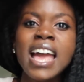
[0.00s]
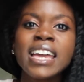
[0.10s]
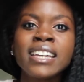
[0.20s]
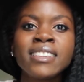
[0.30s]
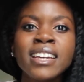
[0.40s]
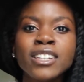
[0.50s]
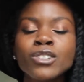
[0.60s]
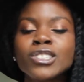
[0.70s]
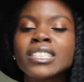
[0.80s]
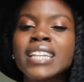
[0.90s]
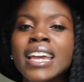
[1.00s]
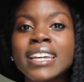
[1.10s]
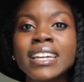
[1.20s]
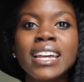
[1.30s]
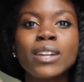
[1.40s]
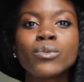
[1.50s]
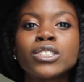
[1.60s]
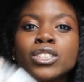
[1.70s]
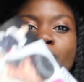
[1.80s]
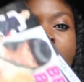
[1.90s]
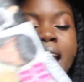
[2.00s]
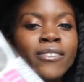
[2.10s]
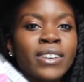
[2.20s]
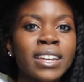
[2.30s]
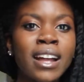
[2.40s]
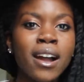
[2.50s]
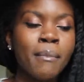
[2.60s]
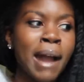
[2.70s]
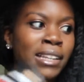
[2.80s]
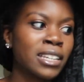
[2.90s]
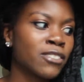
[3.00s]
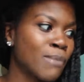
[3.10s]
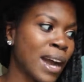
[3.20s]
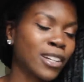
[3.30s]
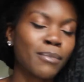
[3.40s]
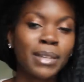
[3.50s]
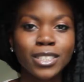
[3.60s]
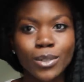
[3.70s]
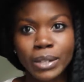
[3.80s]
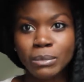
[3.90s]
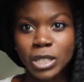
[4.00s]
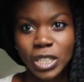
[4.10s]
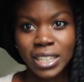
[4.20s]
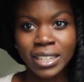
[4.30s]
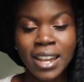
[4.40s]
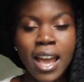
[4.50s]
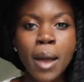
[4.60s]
And then you just take it and once you have it, um, I leave mine on my sewing machine,